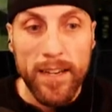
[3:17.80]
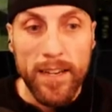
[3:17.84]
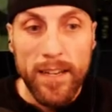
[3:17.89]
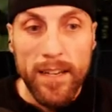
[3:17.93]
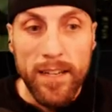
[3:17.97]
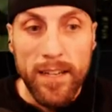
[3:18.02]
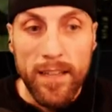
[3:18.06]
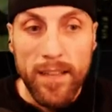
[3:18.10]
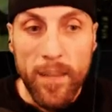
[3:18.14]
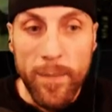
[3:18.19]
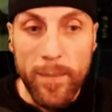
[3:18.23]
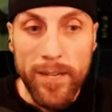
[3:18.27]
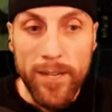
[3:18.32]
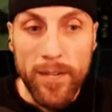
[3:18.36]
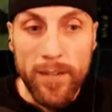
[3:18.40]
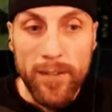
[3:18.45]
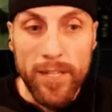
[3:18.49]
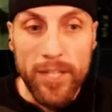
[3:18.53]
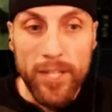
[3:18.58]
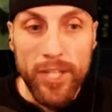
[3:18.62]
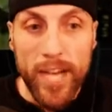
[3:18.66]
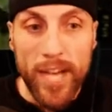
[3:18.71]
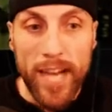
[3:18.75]
Let me know in
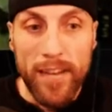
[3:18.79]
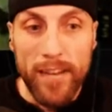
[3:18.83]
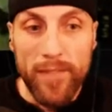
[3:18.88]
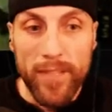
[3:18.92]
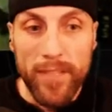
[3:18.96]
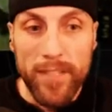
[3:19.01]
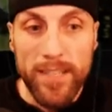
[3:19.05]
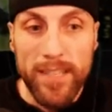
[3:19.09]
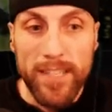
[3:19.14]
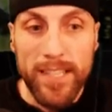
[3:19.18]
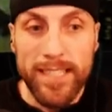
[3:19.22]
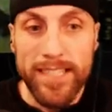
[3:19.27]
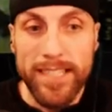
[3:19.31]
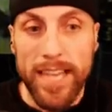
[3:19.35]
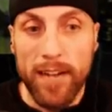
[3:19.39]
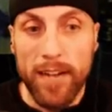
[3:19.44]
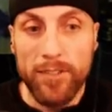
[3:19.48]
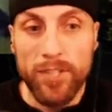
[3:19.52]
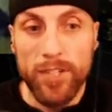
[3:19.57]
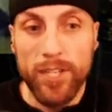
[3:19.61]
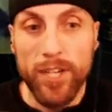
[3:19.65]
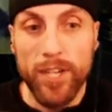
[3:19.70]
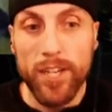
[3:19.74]
the chat if it
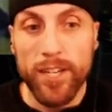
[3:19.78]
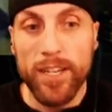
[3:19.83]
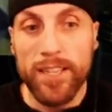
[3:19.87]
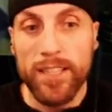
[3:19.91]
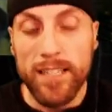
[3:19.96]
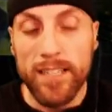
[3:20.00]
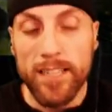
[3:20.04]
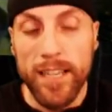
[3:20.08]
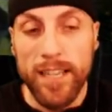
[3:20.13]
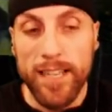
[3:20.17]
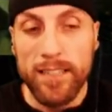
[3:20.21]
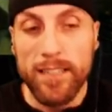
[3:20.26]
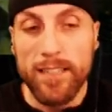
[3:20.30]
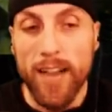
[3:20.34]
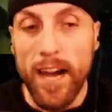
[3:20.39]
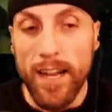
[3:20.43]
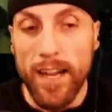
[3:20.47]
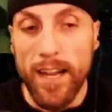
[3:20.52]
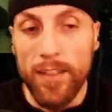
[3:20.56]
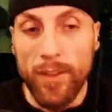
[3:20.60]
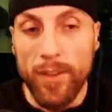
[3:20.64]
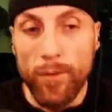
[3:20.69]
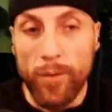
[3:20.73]
sounds good. It's not
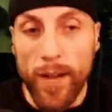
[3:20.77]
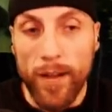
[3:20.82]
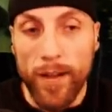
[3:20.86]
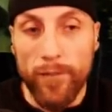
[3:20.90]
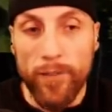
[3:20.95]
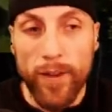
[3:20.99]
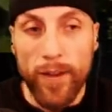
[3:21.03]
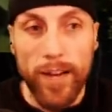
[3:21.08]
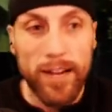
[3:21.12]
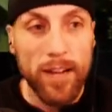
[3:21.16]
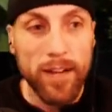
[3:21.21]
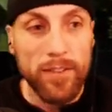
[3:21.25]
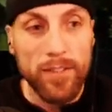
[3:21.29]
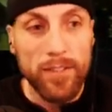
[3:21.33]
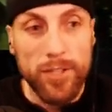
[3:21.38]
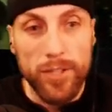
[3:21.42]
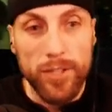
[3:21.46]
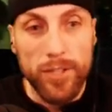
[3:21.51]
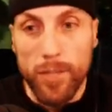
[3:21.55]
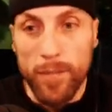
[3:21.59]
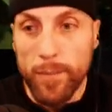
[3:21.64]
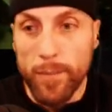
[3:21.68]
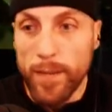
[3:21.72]
in the red right now, so
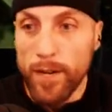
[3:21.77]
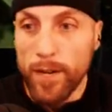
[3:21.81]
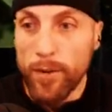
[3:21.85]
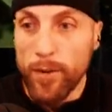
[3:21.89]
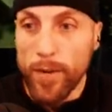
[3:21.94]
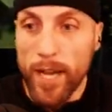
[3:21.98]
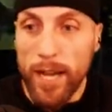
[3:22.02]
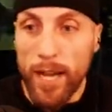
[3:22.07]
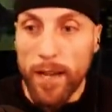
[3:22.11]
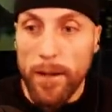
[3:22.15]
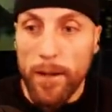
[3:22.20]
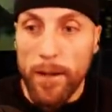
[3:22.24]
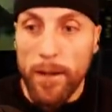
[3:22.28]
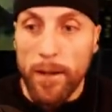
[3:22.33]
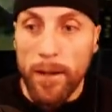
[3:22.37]
it should be okay.